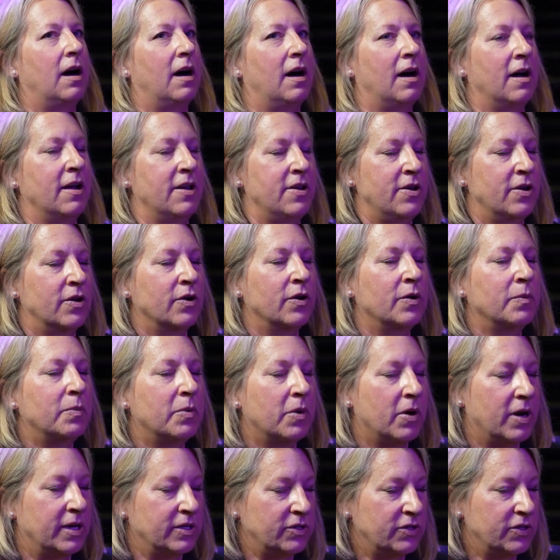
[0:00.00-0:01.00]
Under
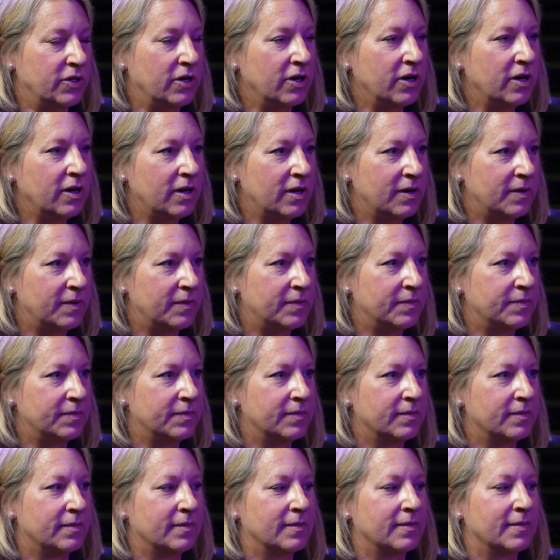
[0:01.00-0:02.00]
pressure,
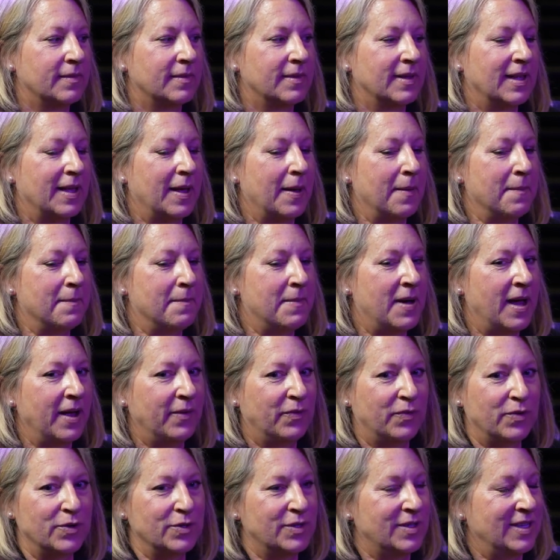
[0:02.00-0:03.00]
my
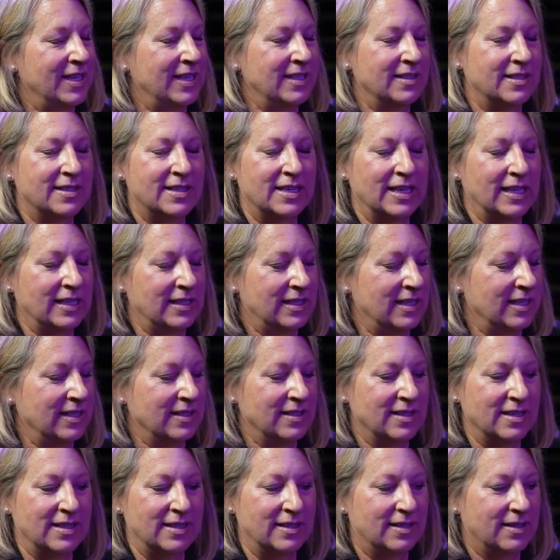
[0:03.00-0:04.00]
first instinct
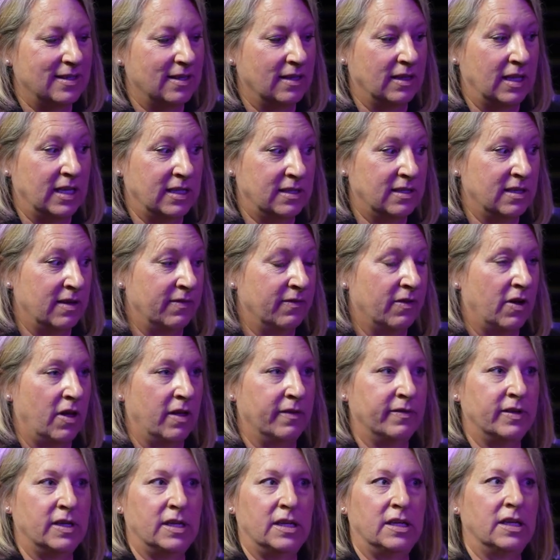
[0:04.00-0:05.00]
isn't, let's
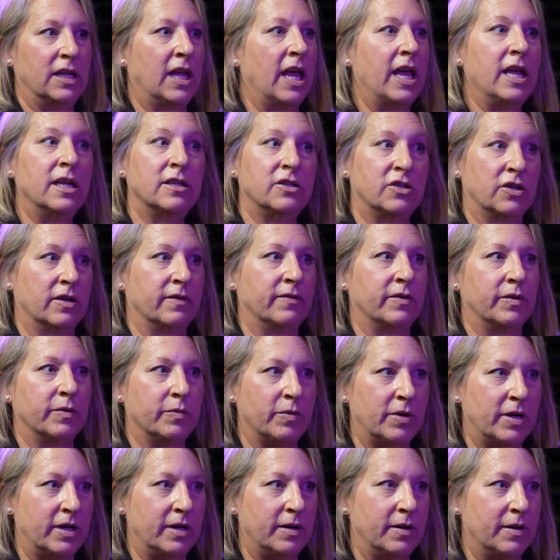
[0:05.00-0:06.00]
involve and engage
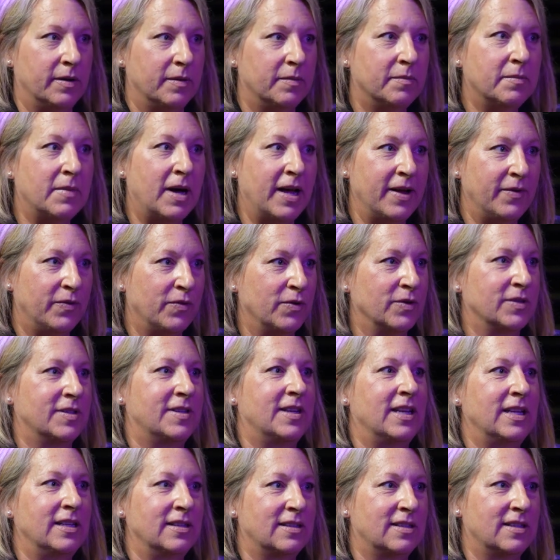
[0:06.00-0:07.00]
everyone. My first
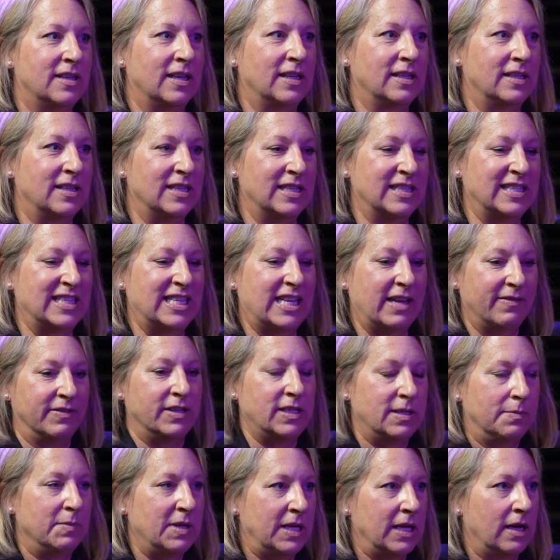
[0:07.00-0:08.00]
instinct is, give it
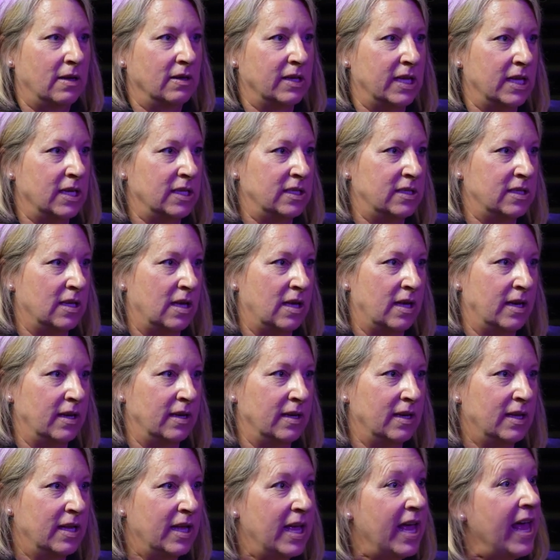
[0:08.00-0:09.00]
to me, I'll get it
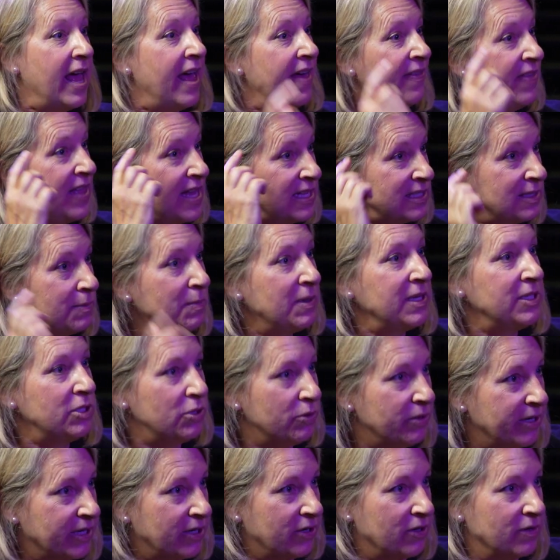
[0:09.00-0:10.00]
done. And that's my
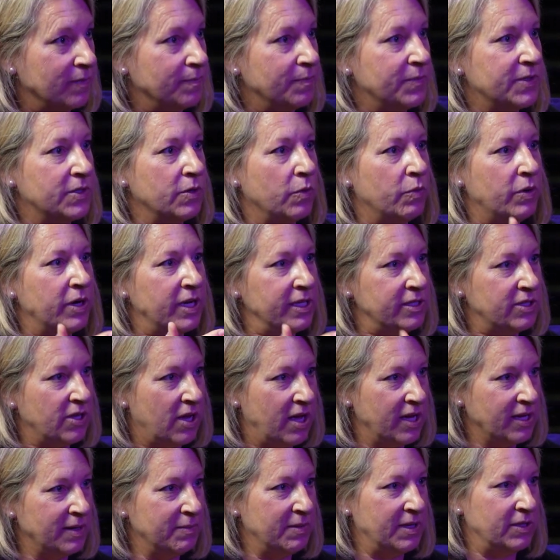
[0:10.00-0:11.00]
trigger. So when I
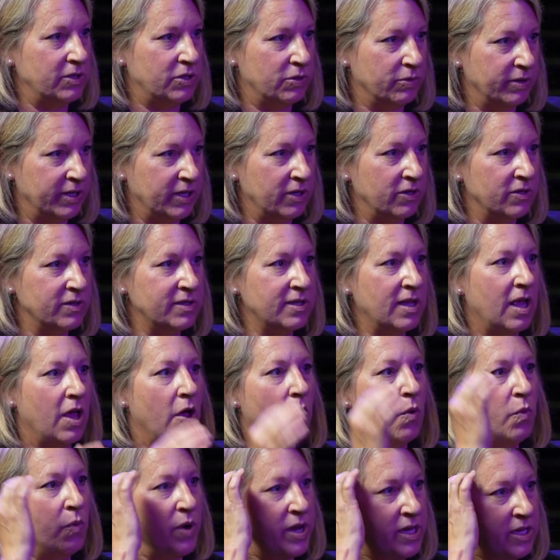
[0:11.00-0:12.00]
talk about triggers,
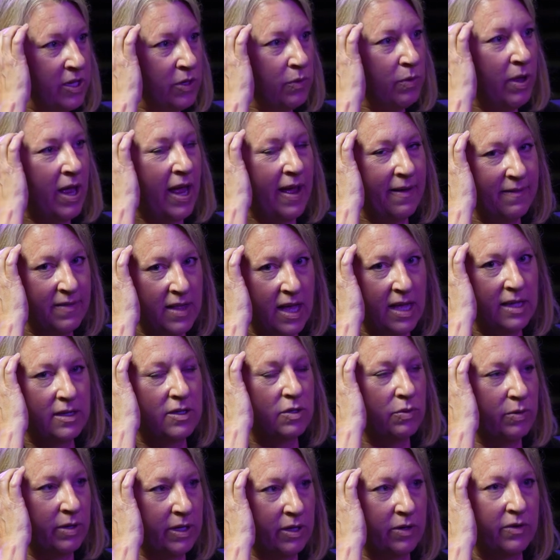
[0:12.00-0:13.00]
when you have that
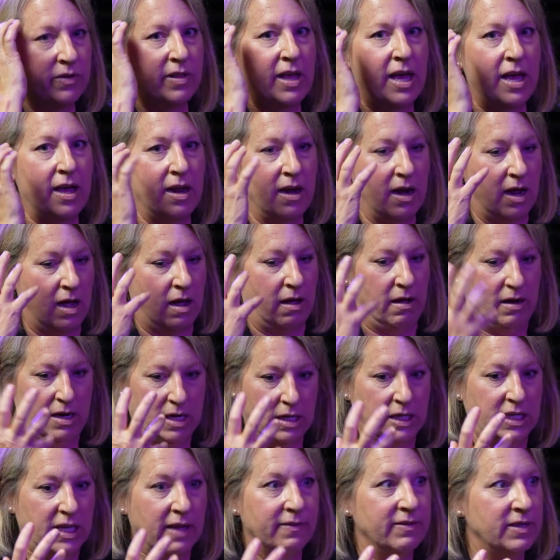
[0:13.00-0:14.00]
trigger that,
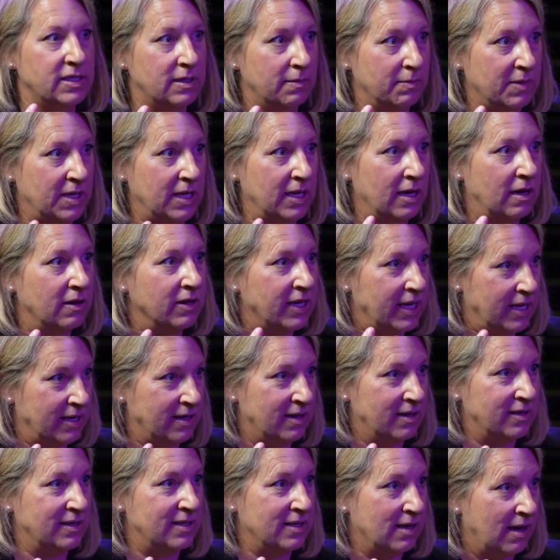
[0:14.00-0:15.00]
give it to me, I'll get
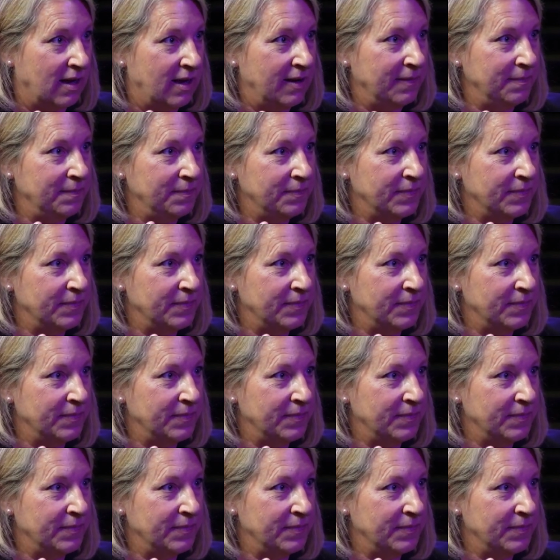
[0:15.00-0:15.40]
it done,